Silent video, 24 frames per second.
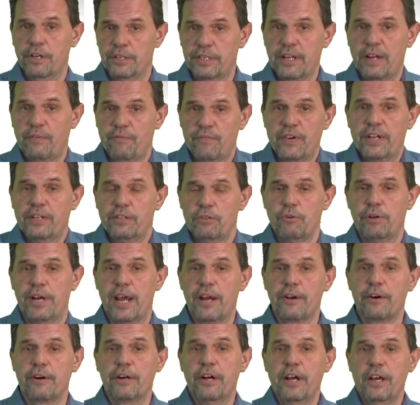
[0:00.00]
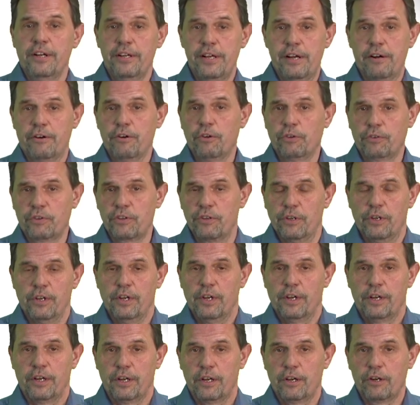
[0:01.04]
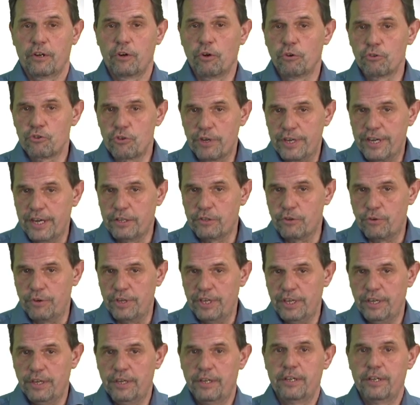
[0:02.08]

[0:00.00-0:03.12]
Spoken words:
They fit together. They are not contradictory.